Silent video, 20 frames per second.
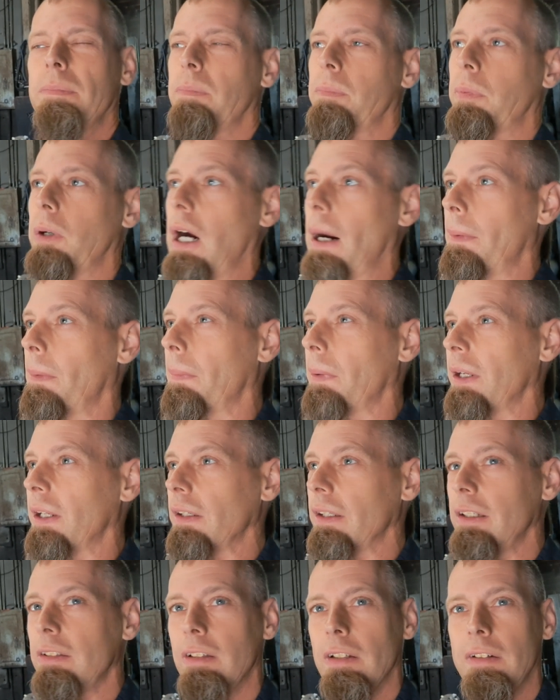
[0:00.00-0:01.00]
probably at
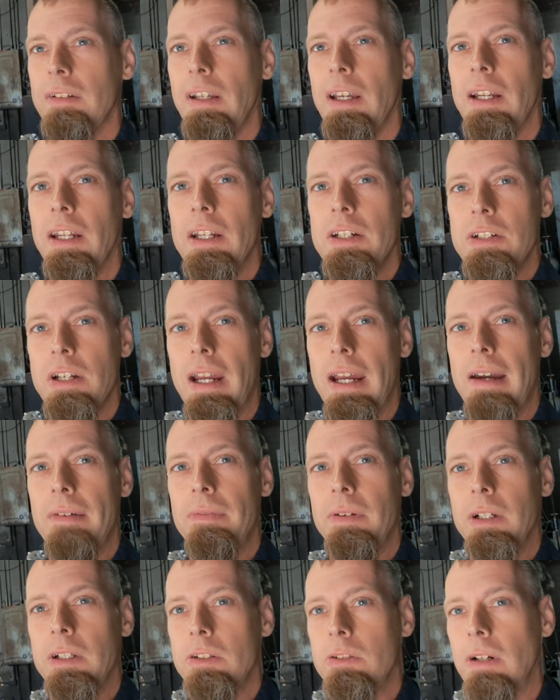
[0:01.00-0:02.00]
least a 10-inch
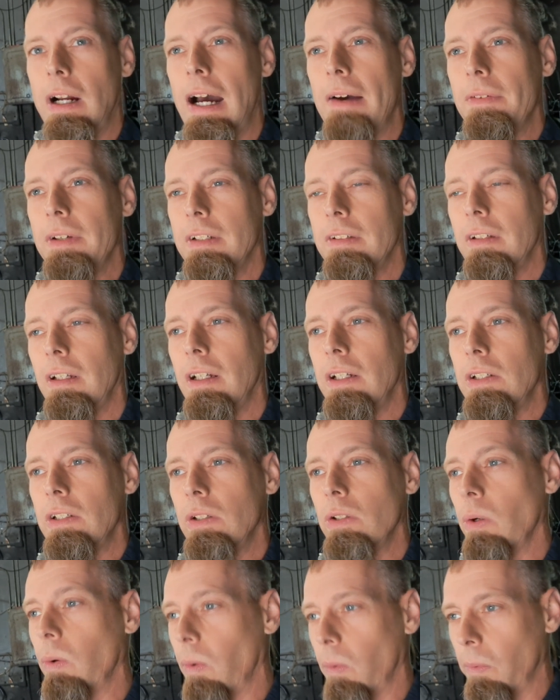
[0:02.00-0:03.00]
half-inch drive
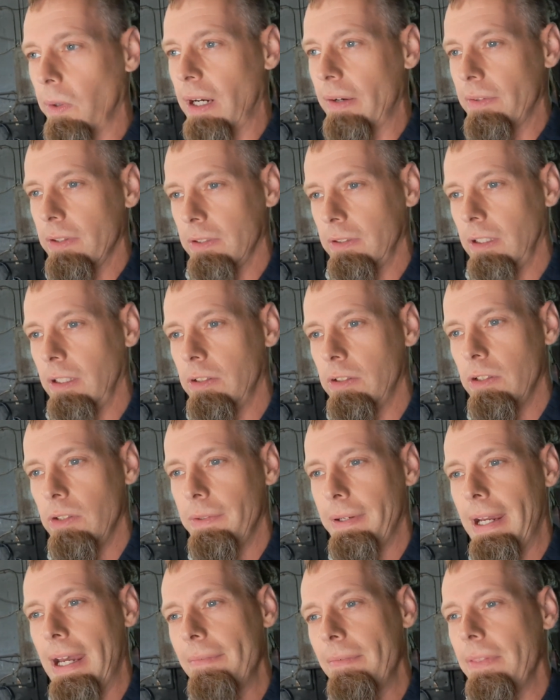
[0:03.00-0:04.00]
extension or whatever extension you
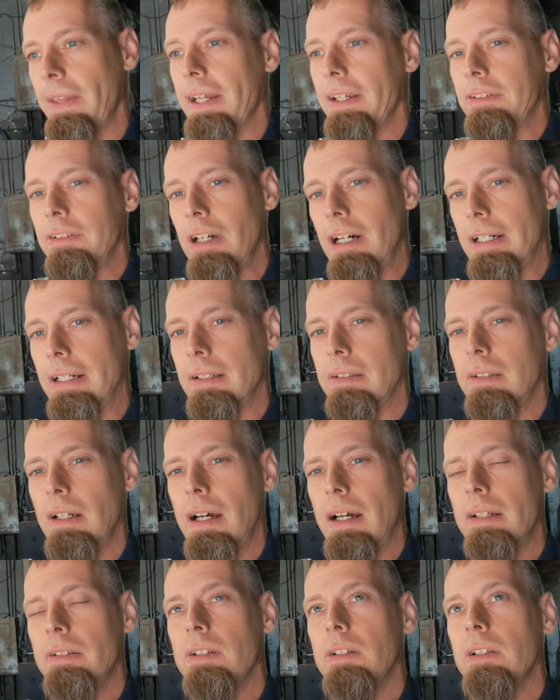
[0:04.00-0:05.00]
have in that socket size.